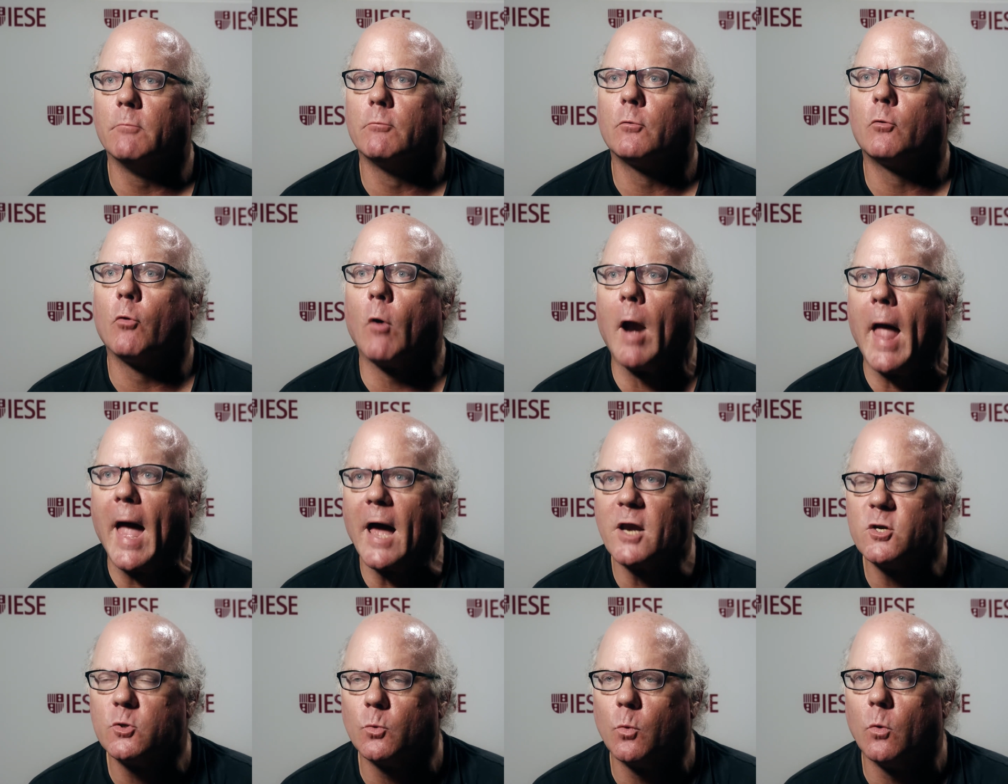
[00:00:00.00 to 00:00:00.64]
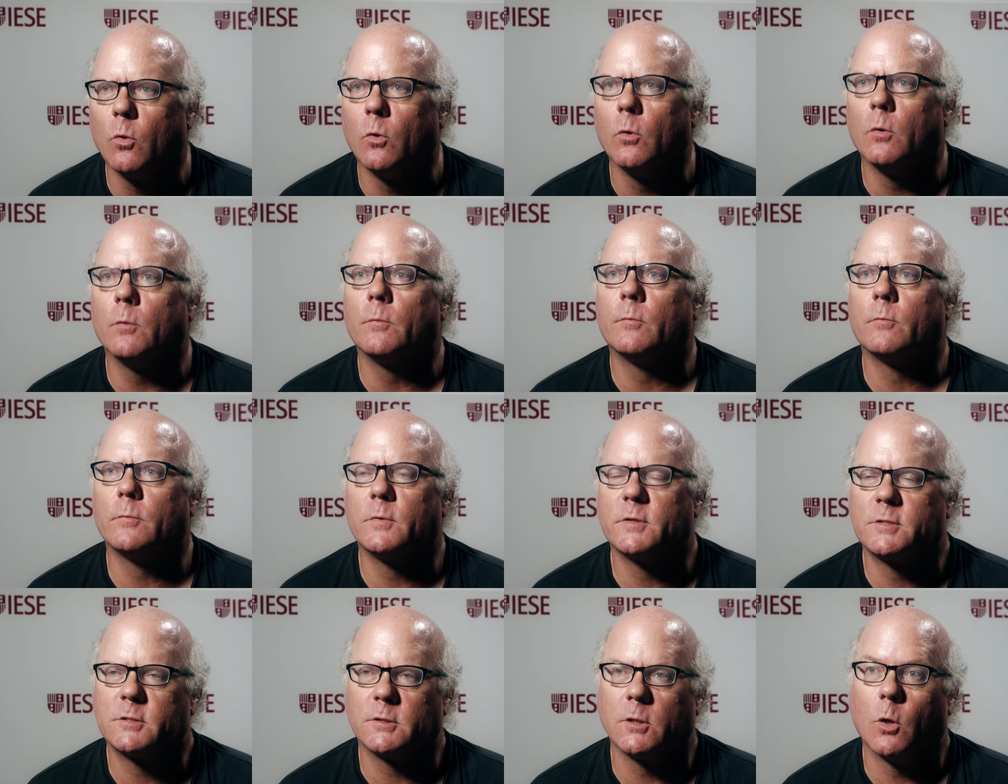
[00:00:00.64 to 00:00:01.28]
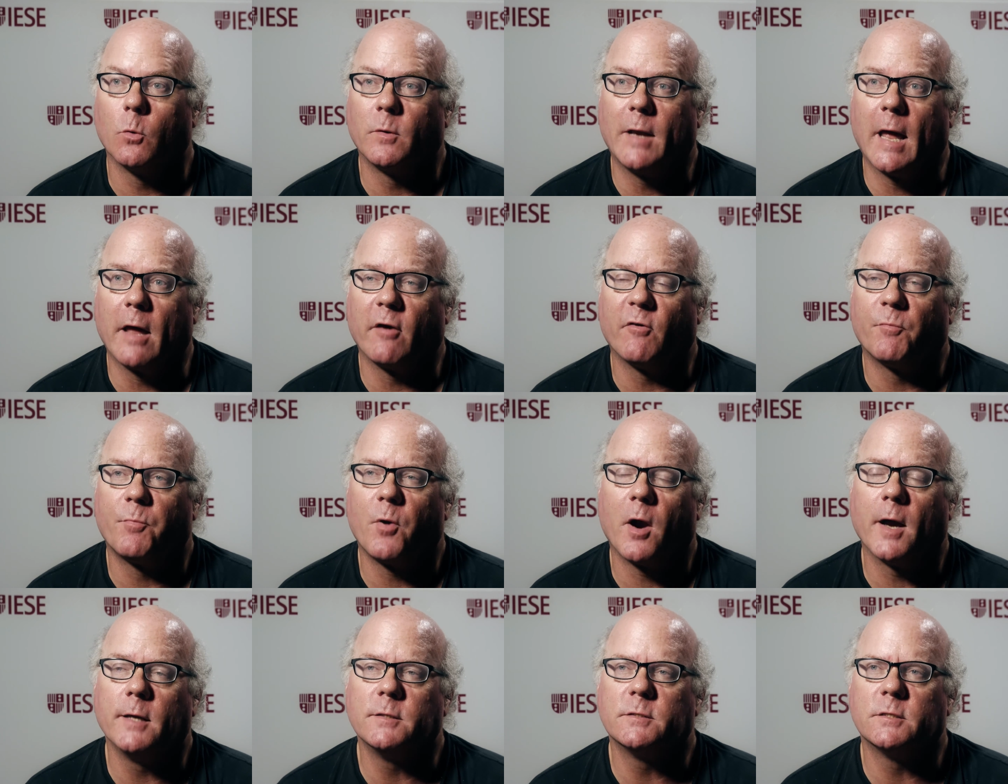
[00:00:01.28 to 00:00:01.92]
gradual slowdown
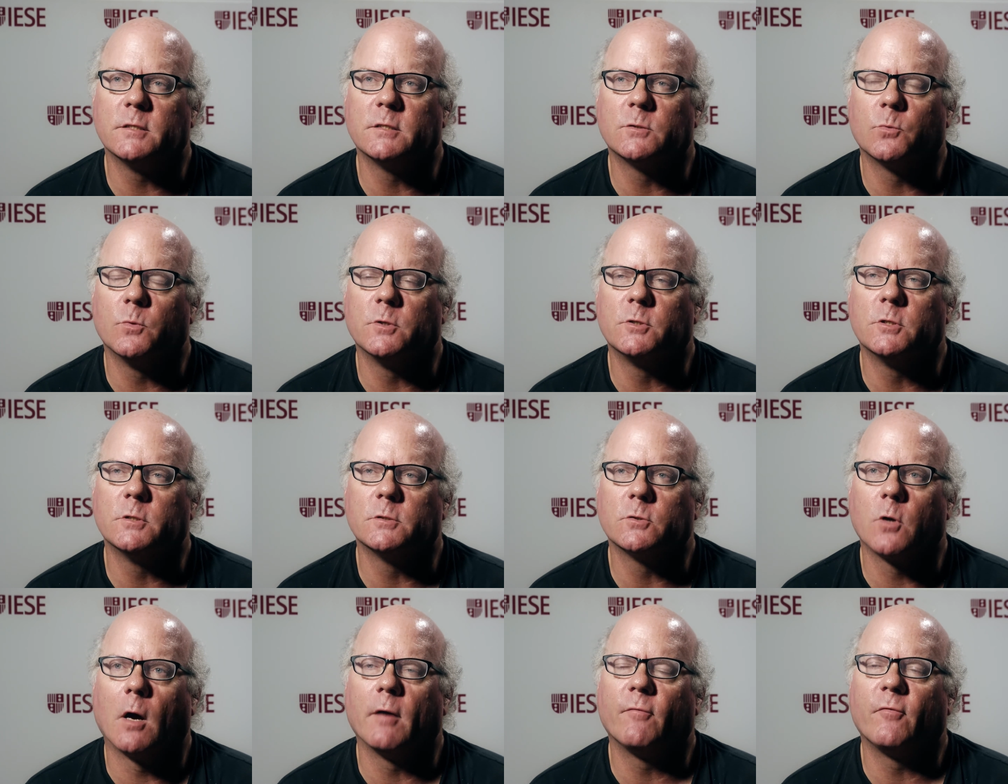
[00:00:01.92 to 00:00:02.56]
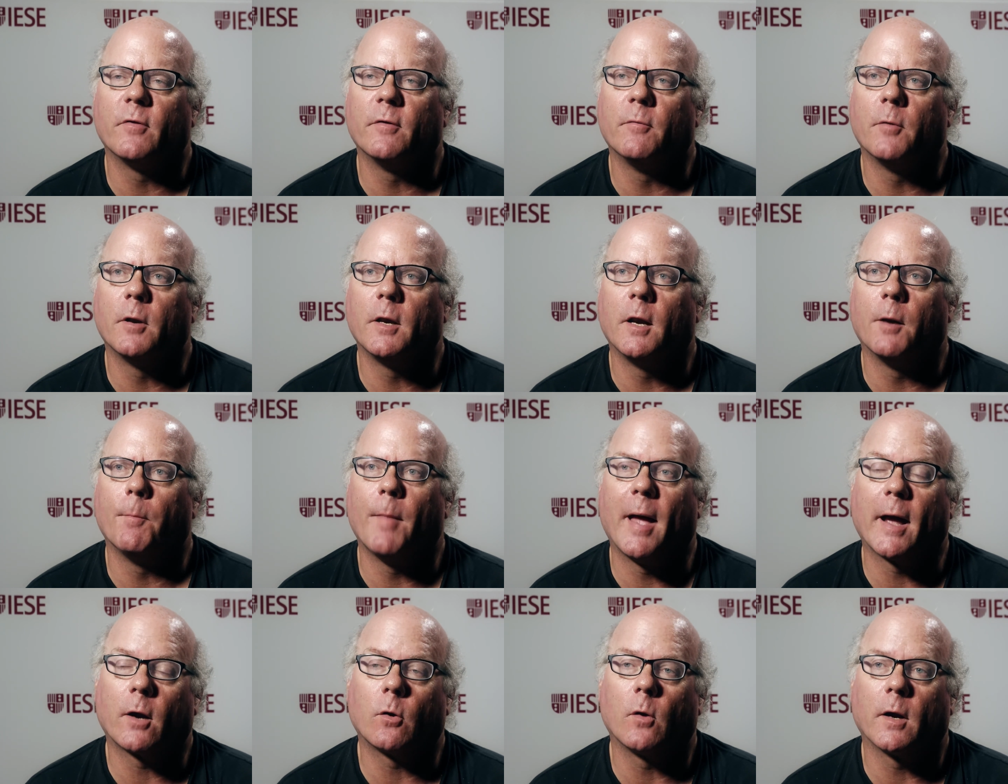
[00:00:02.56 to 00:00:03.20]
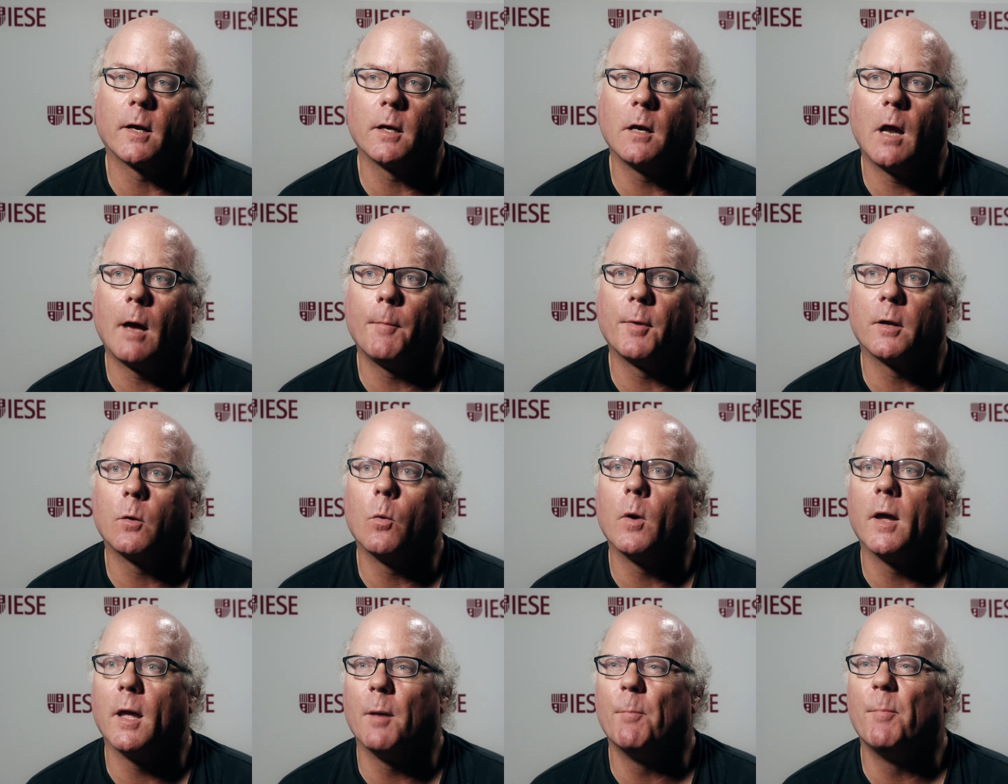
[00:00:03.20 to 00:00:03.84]
of prices, which is often, in a
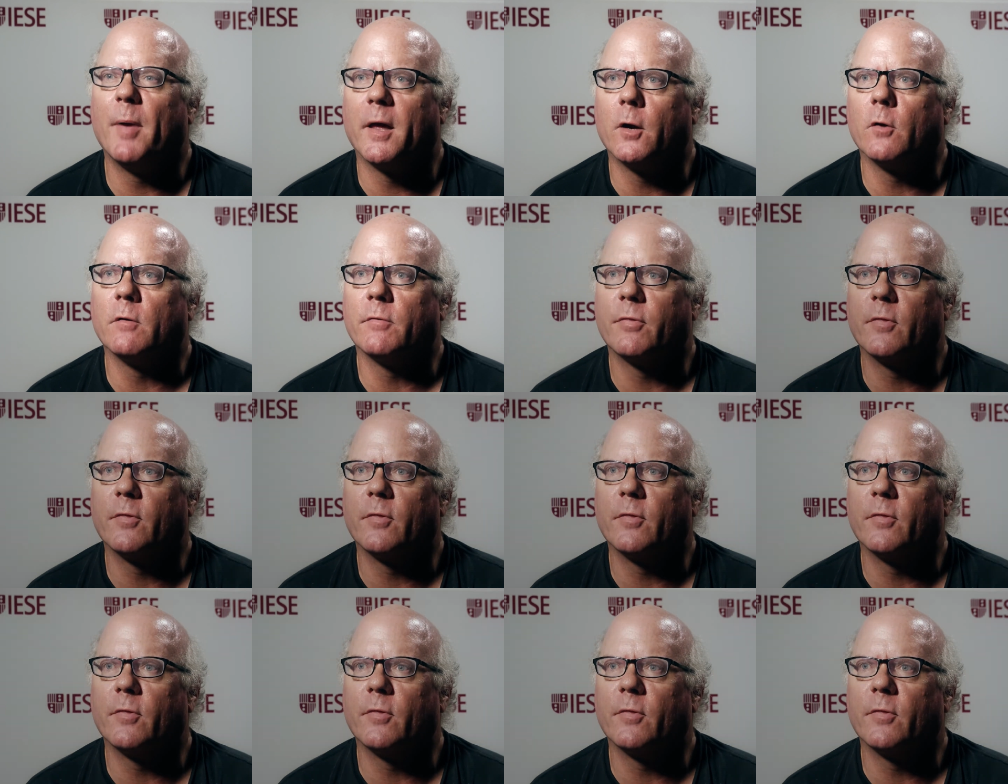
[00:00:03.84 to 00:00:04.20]
macroeconomic way, a better